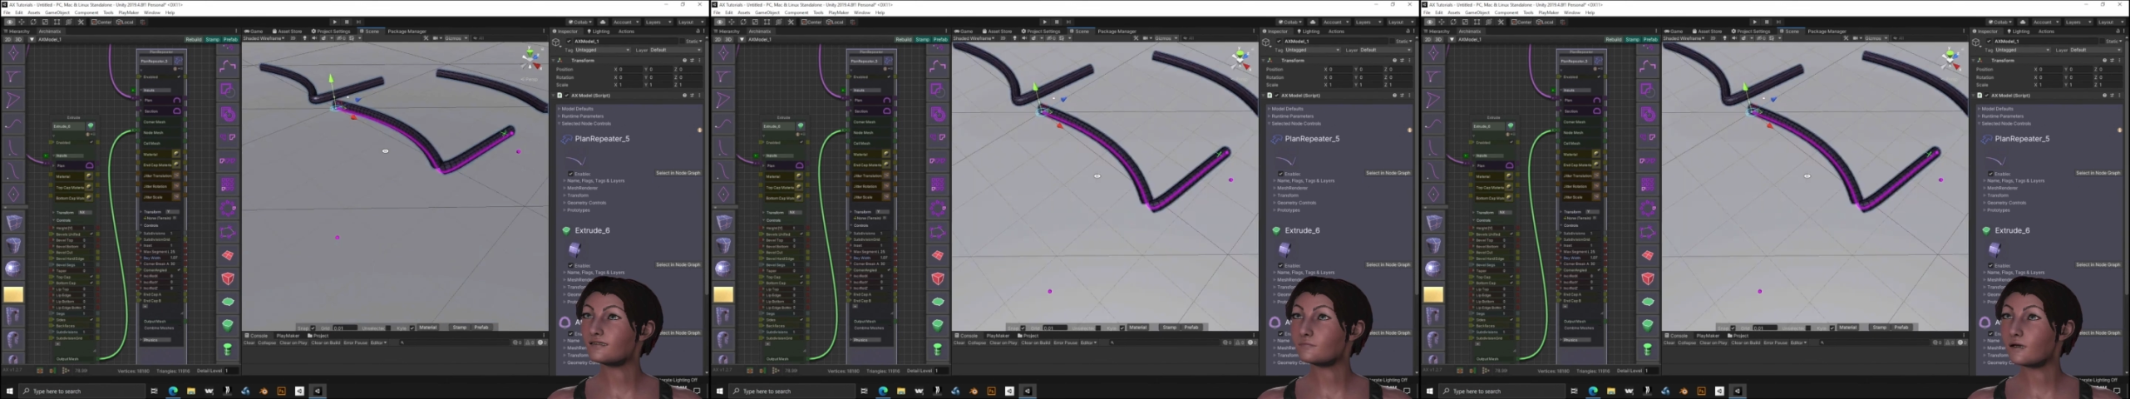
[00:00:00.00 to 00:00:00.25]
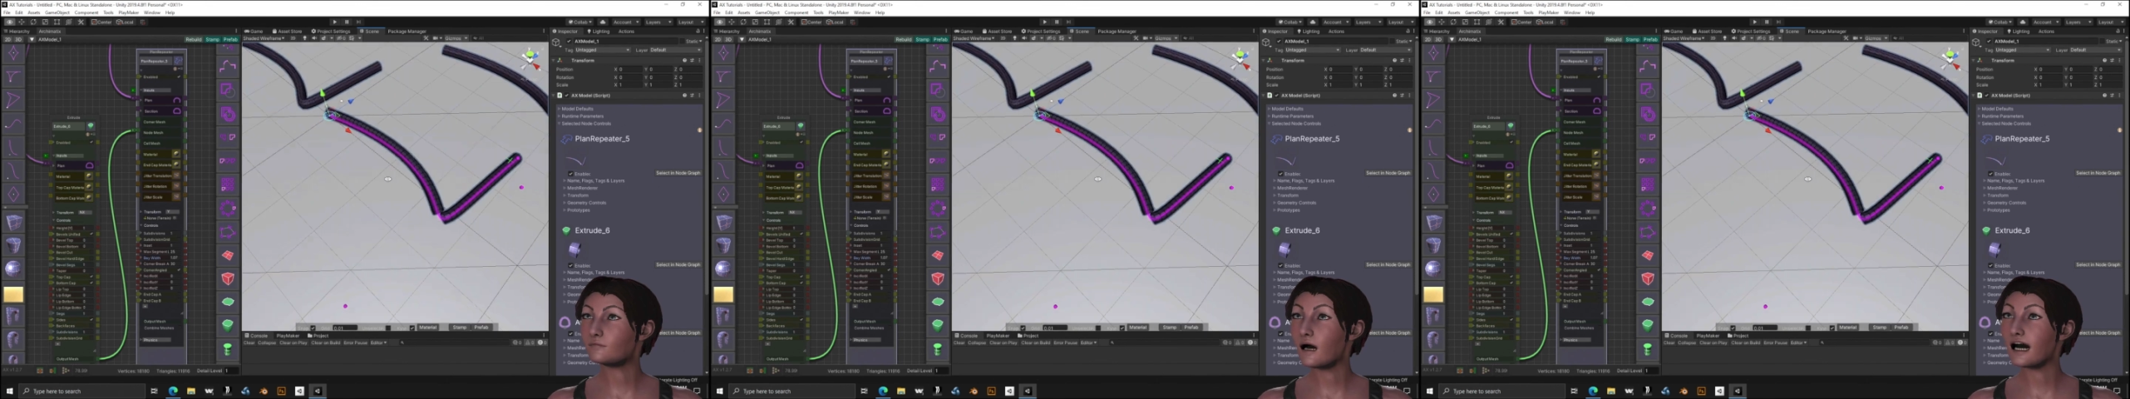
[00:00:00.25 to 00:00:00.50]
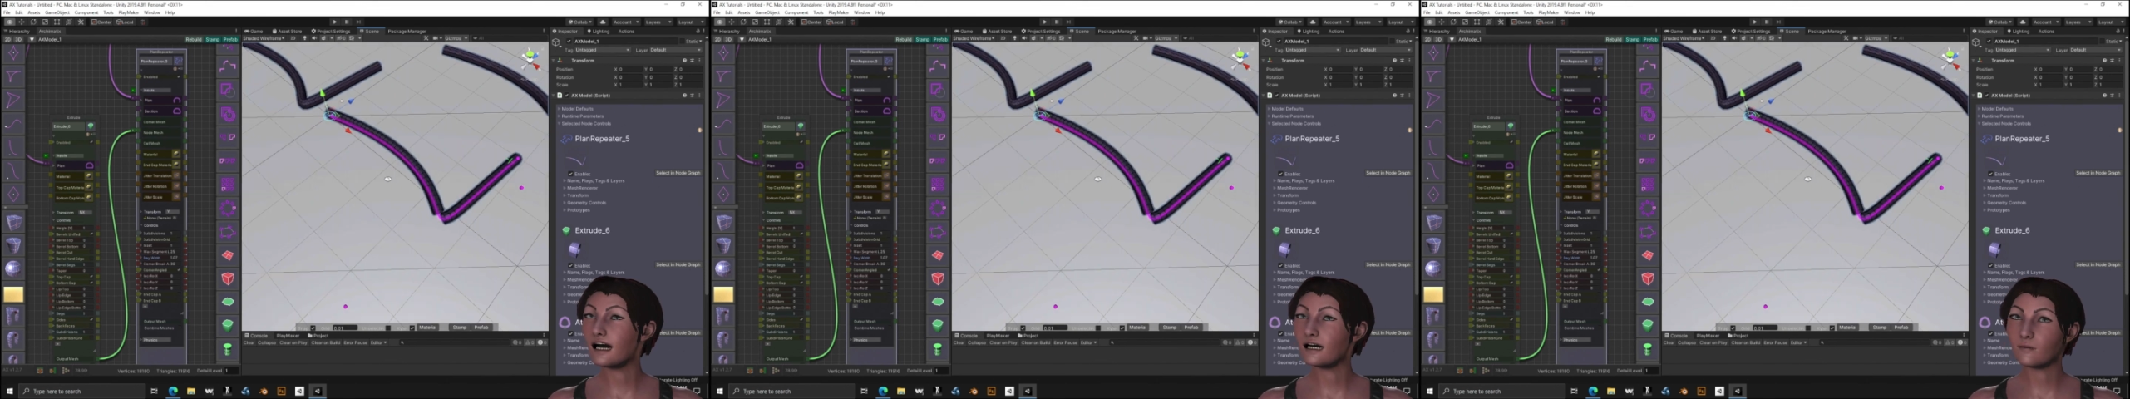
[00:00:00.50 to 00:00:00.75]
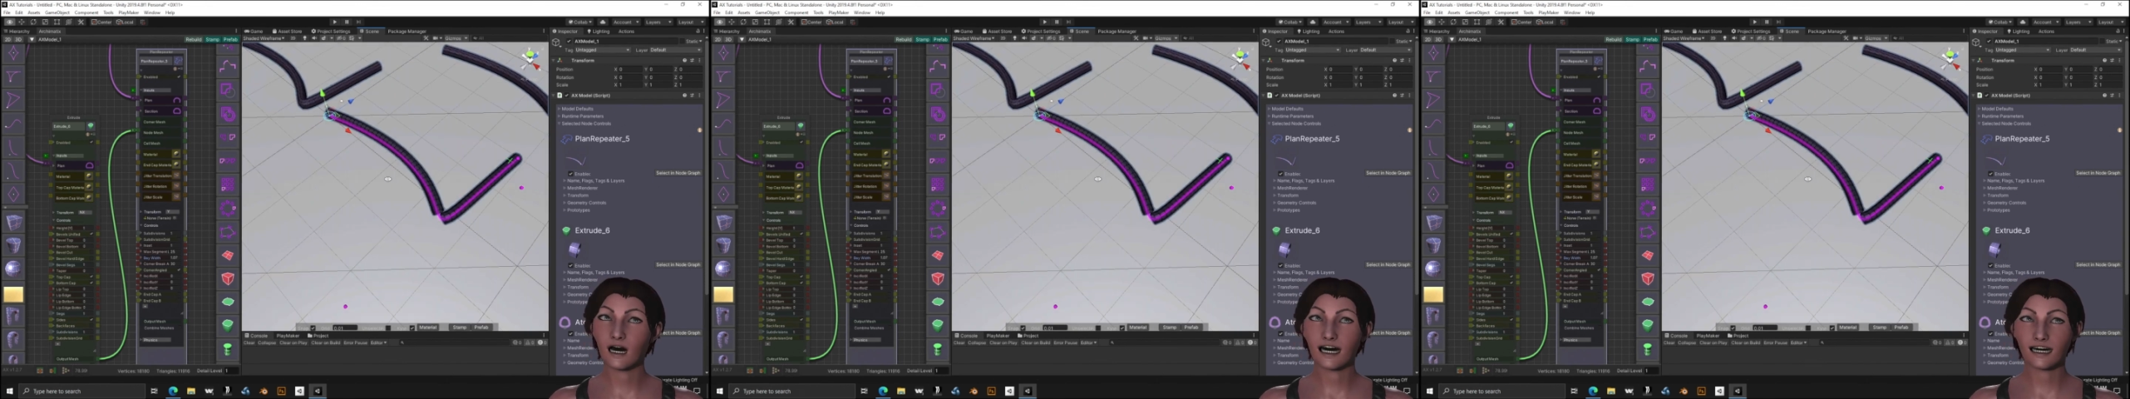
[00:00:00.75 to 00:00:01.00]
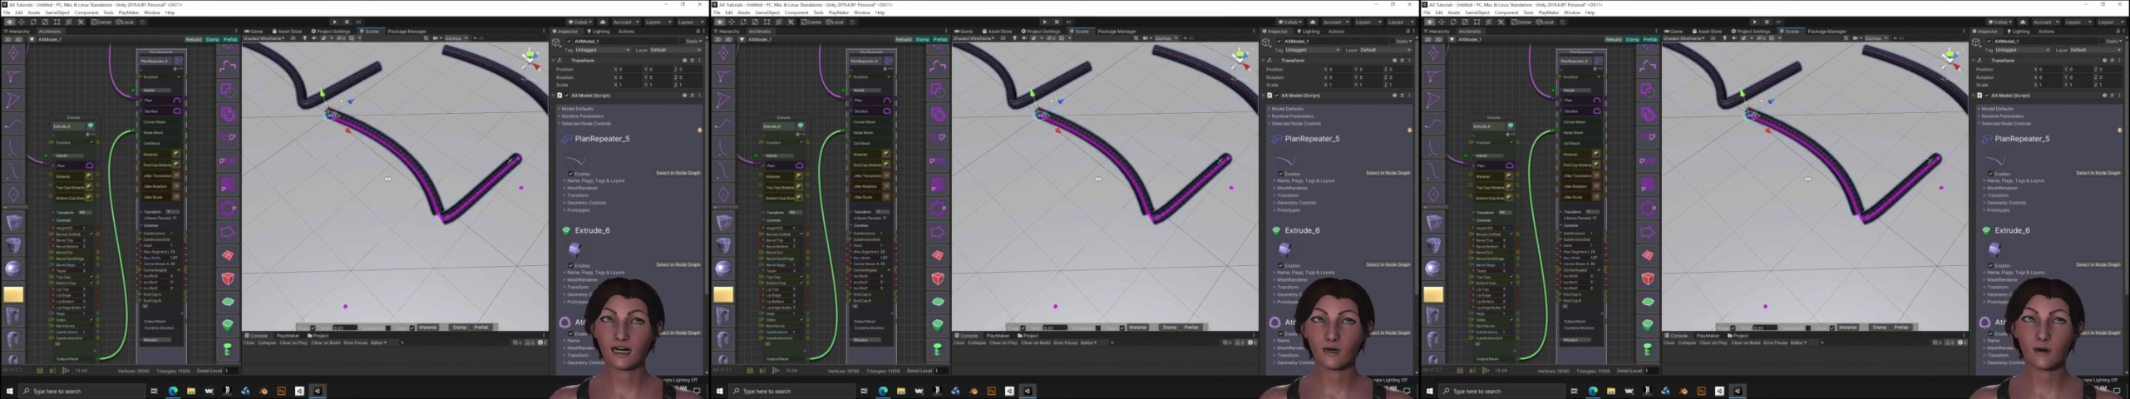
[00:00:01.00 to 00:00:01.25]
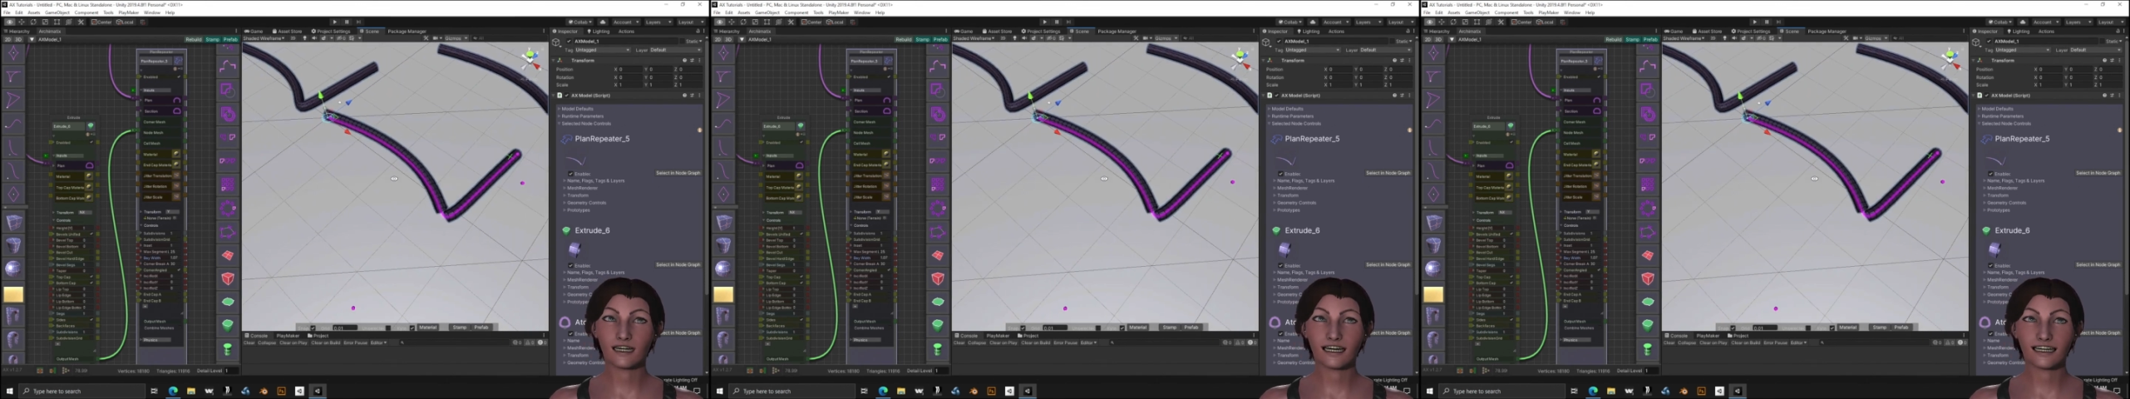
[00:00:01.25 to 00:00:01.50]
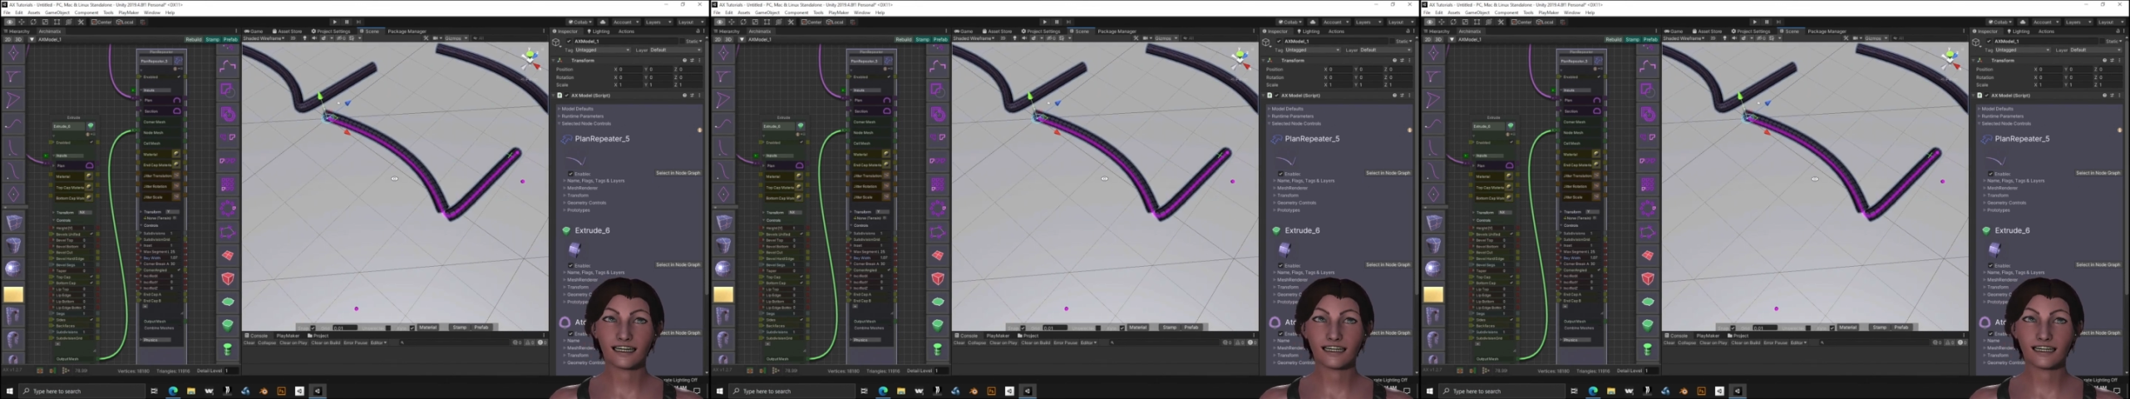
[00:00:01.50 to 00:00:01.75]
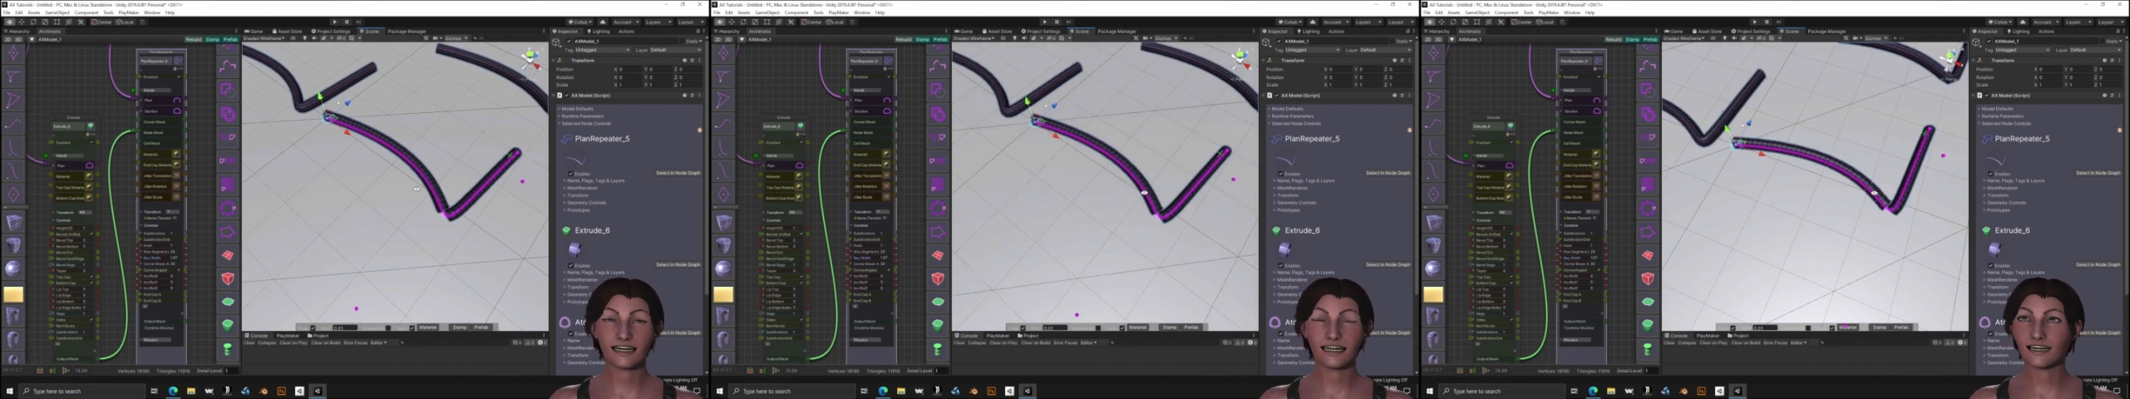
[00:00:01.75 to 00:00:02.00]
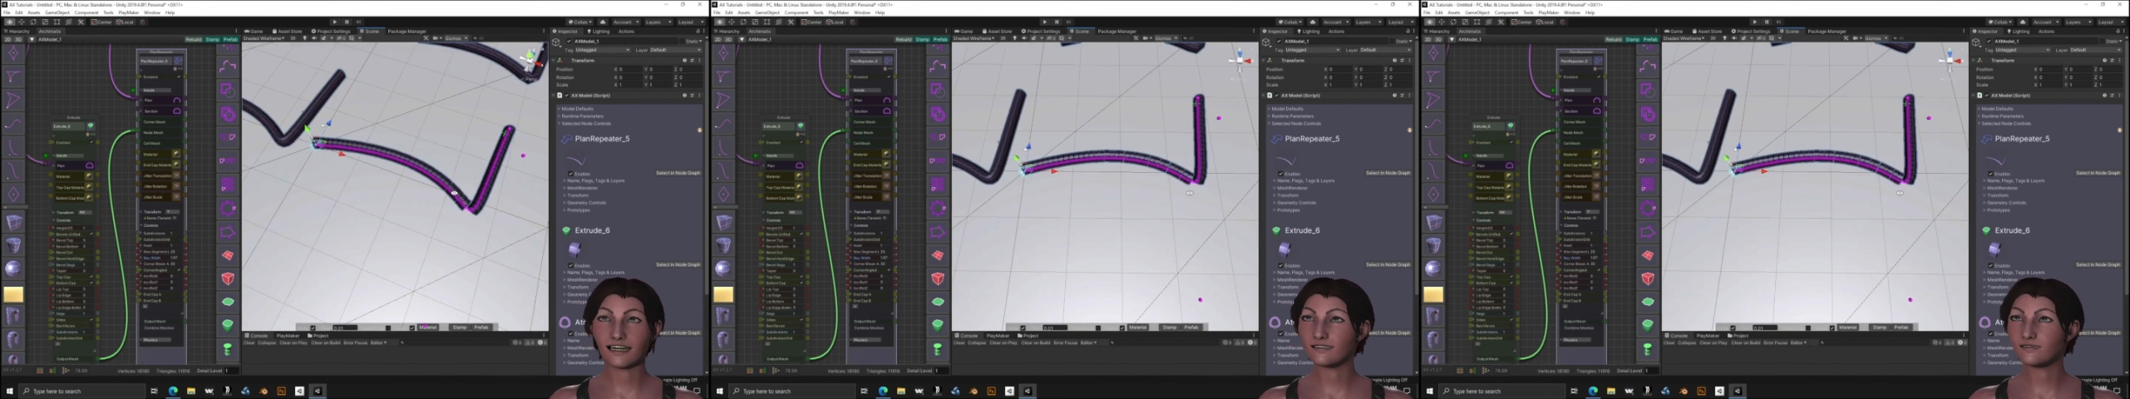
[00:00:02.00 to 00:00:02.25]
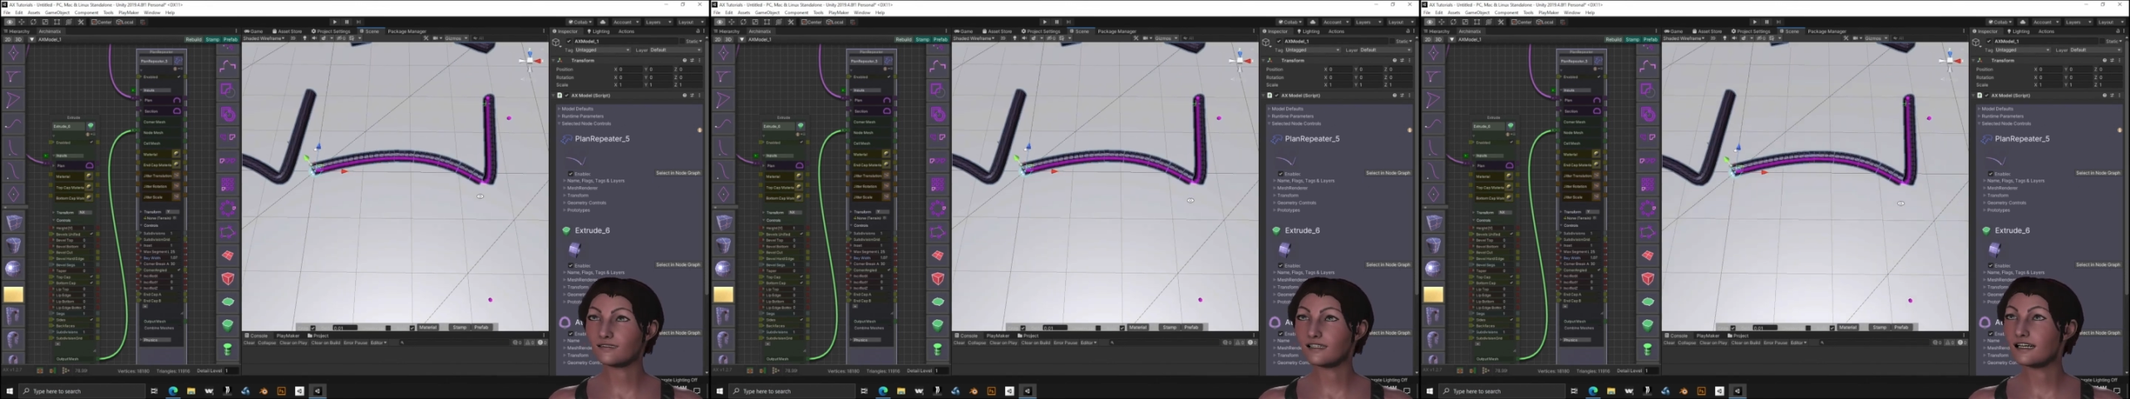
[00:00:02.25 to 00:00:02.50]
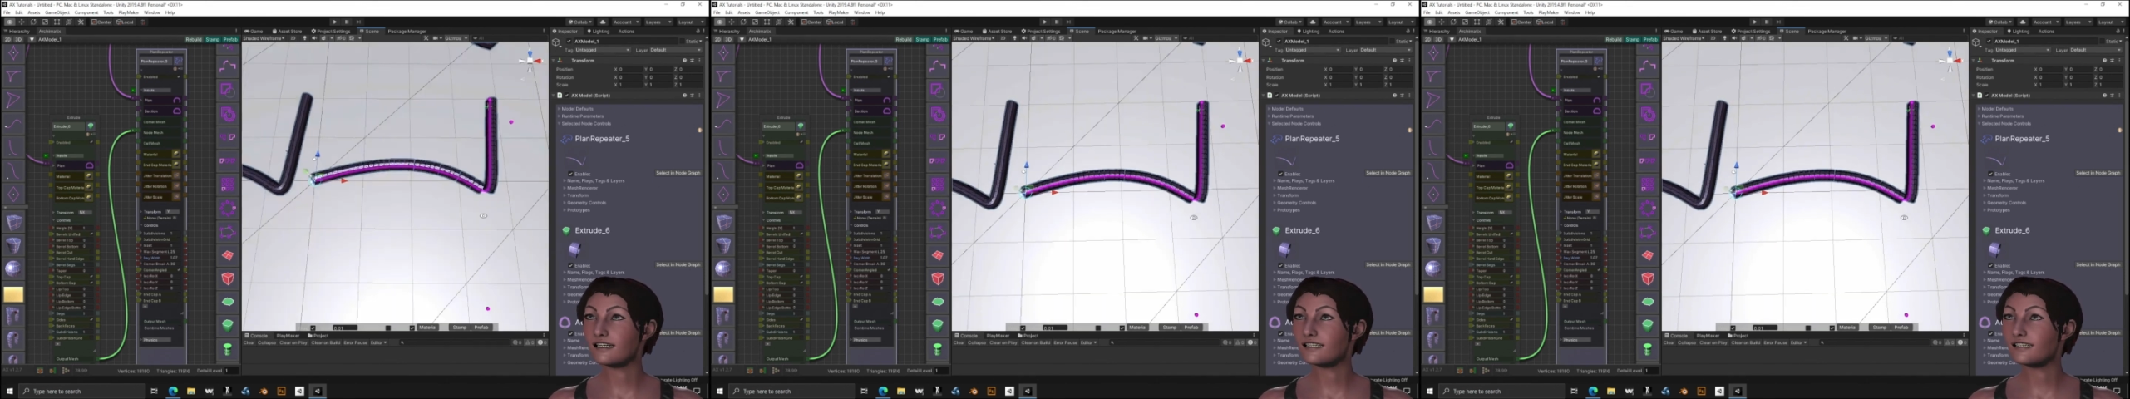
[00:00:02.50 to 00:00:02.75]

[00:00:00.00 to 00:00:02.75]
my pipe wide open, right?